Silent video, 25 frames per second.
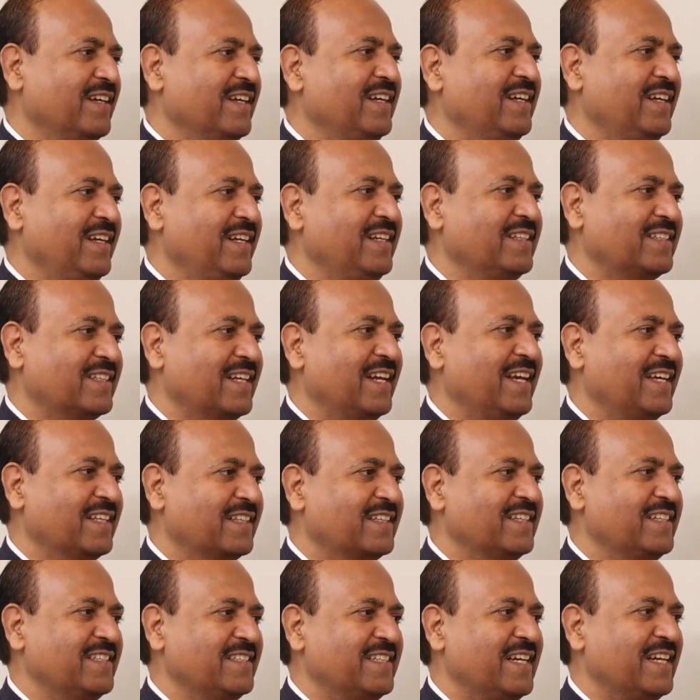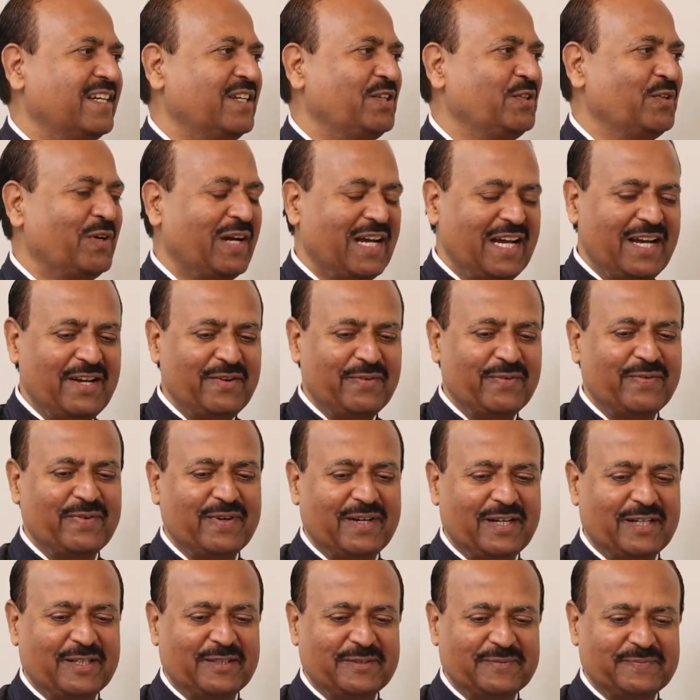It's like this, that you have
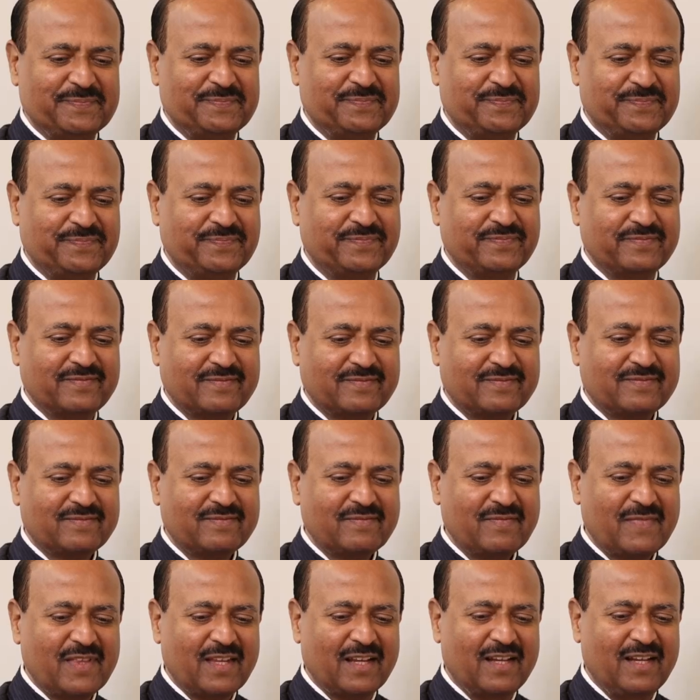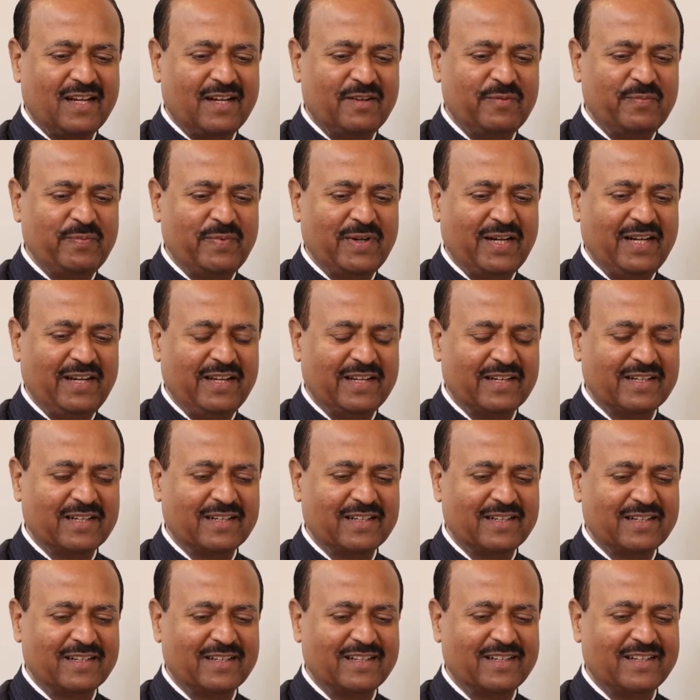$1
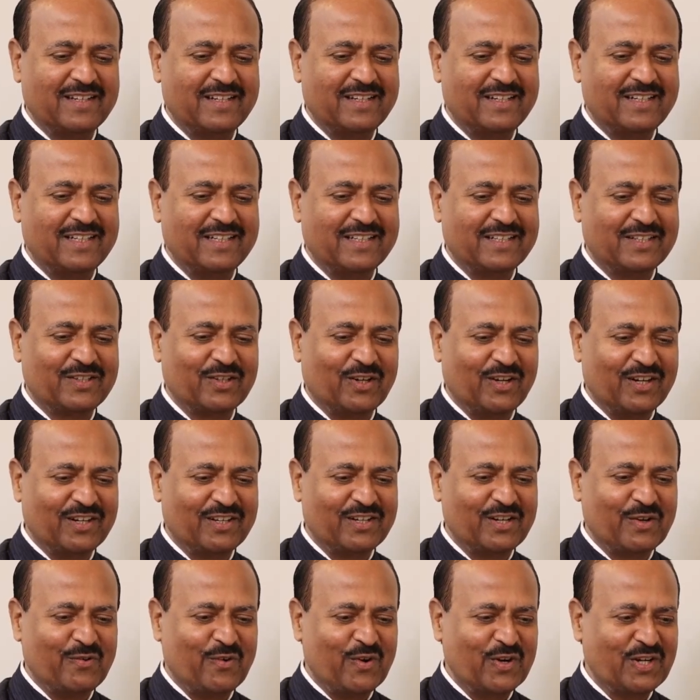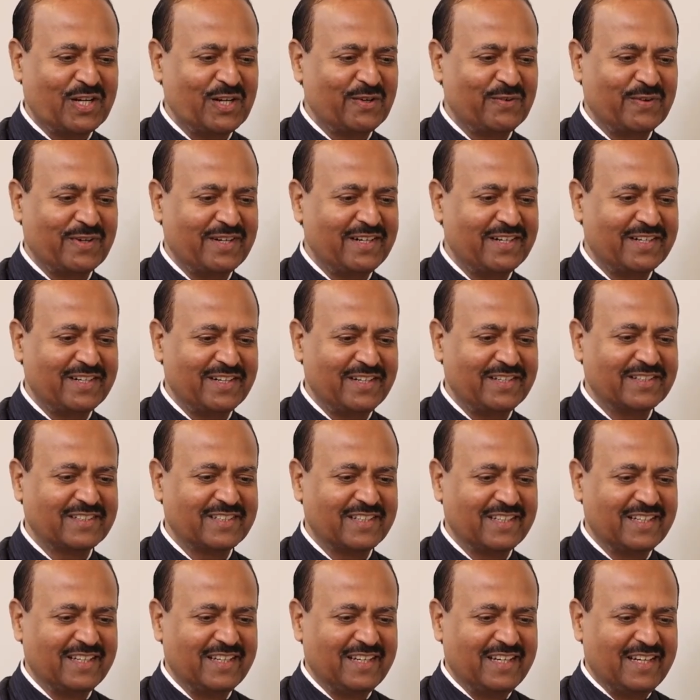billion or whatever it
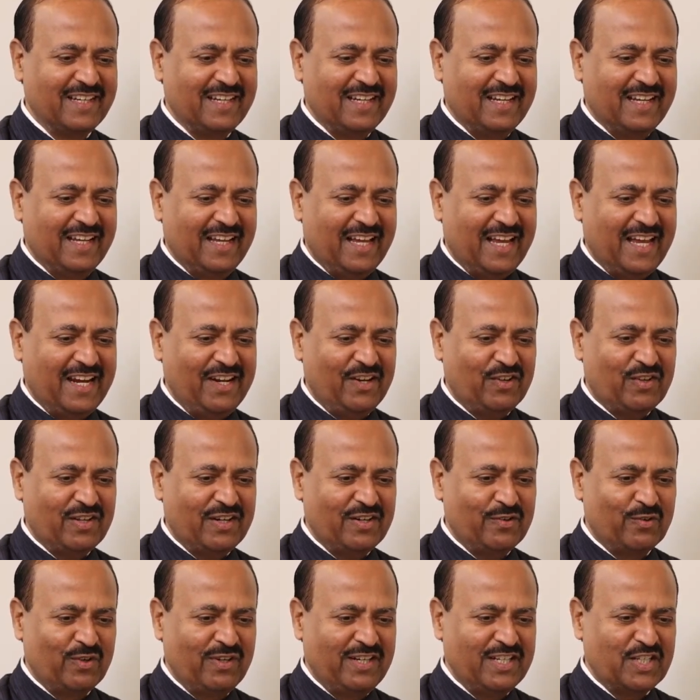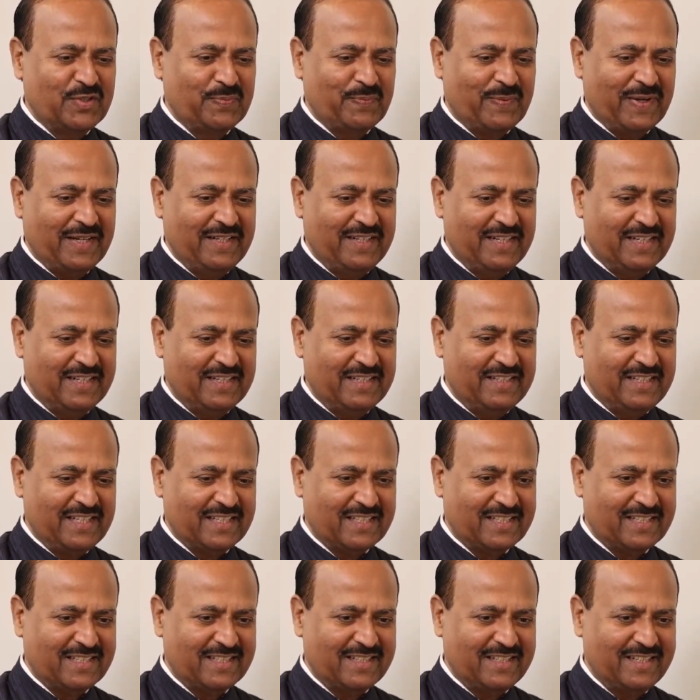is, and you can only spend it
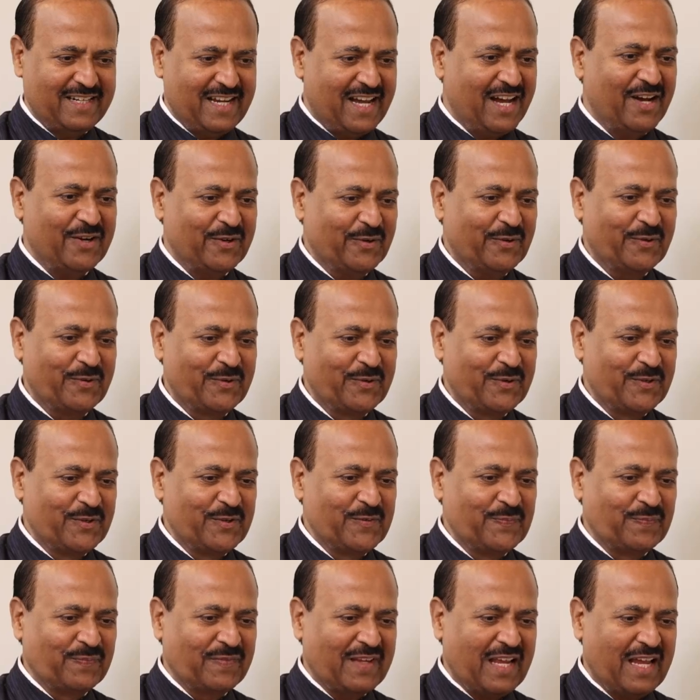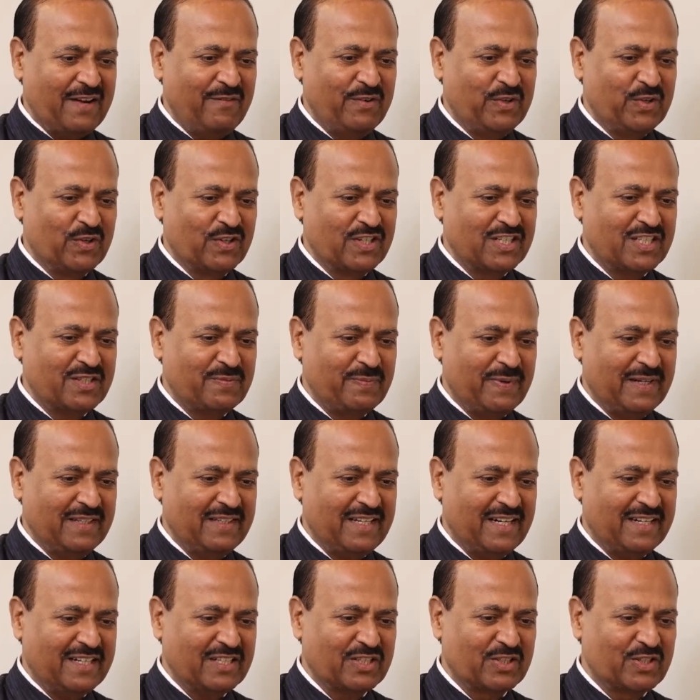just now, and if you don't
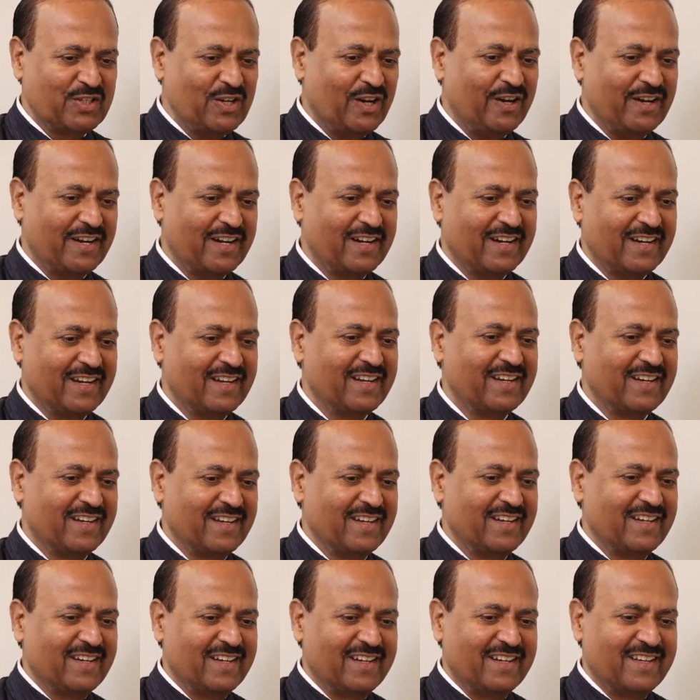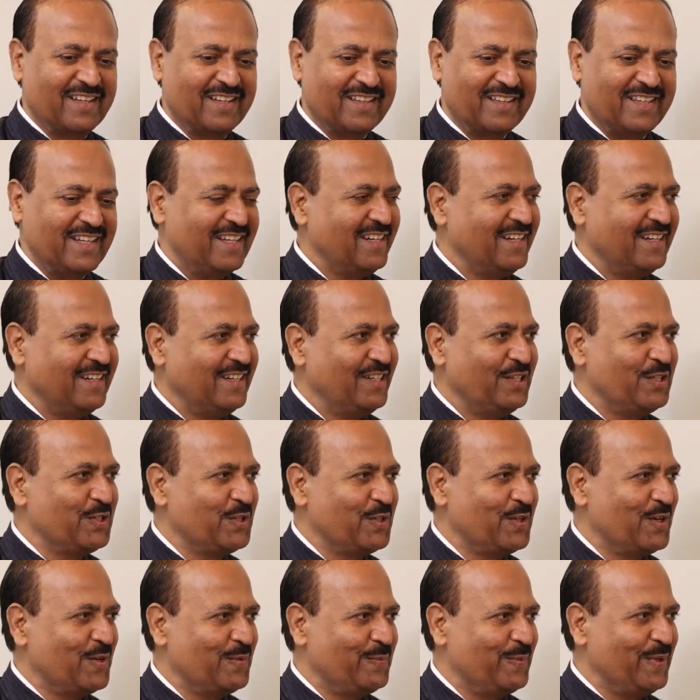spend, that is gone, then
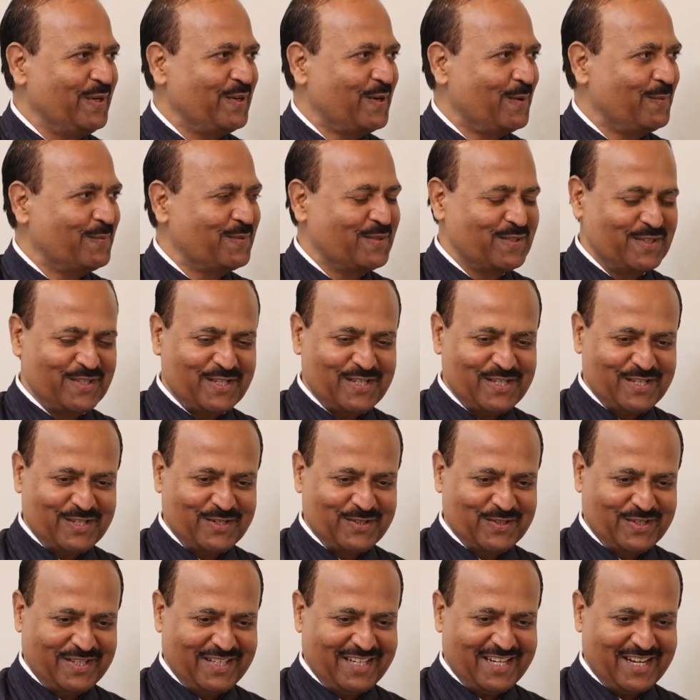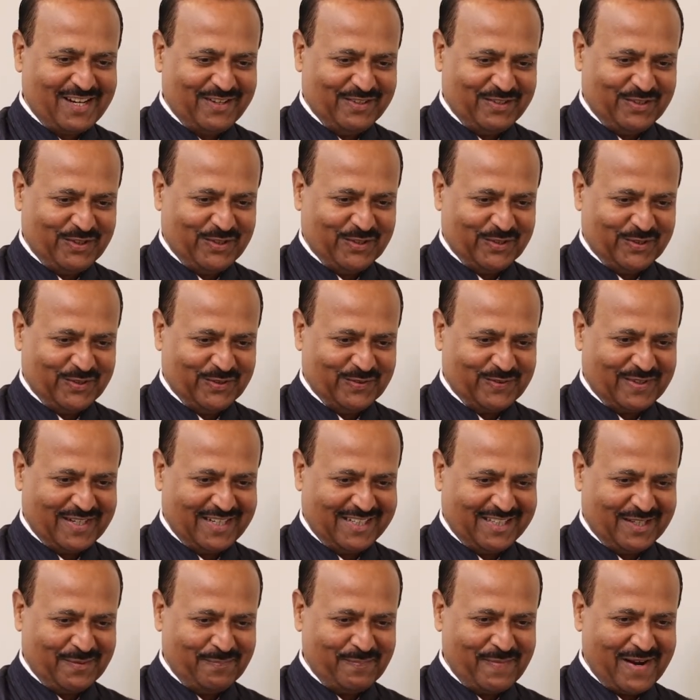you will be obsessed to see how do you know get the